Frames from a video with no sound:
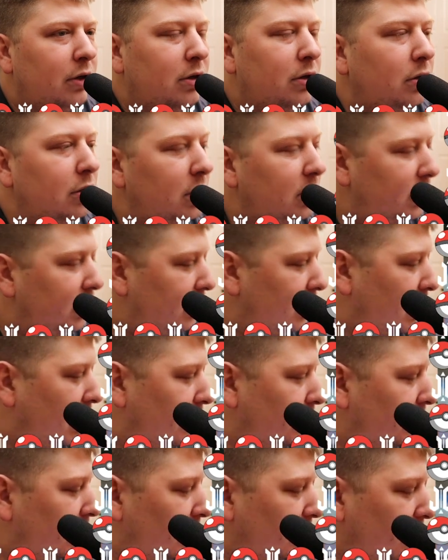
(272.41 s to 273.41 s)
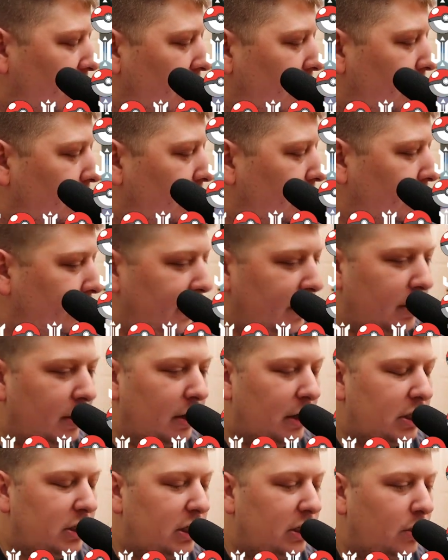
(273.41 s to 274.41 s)
Goodness, I'm so dumb.
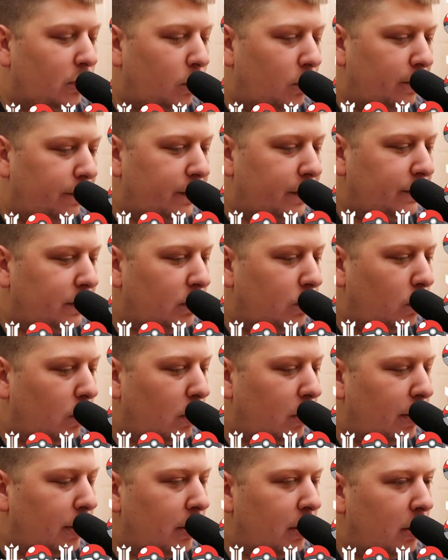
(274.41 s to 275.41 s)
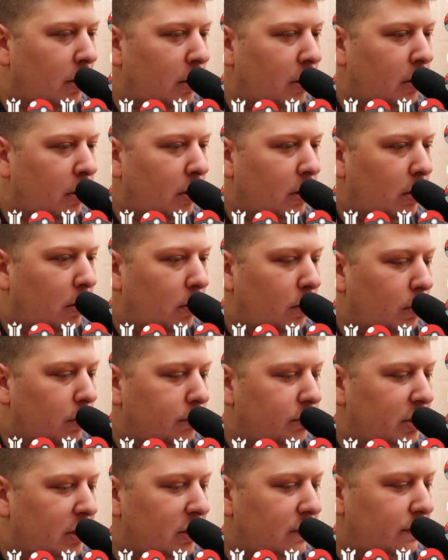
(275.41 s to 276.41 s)
It's either 151 or
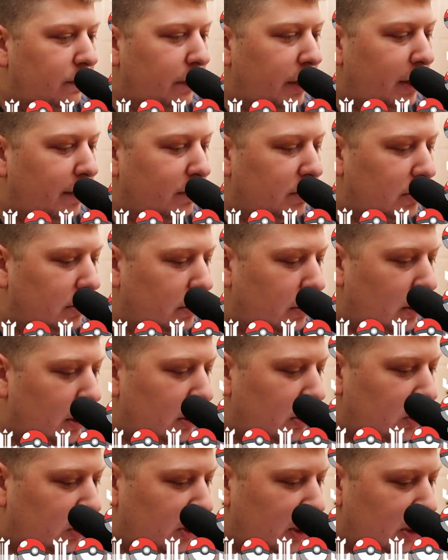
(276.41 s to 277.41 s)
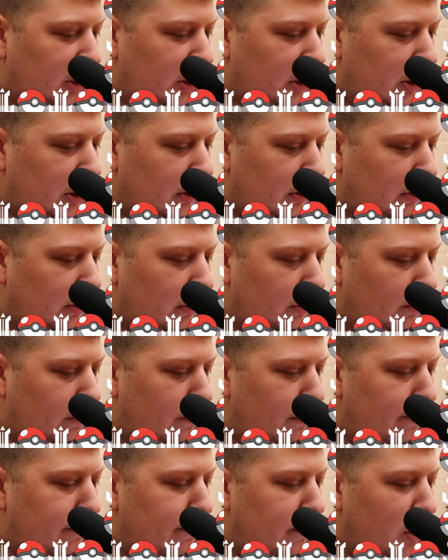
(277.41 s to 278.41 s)
Obsidian Flames. It just says
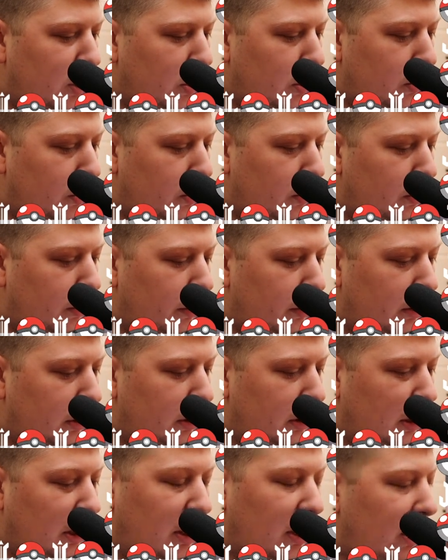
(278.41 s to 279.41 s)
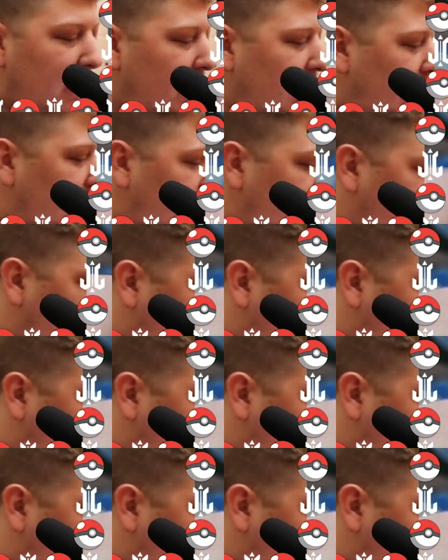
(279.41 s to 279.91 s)
Mew EN at the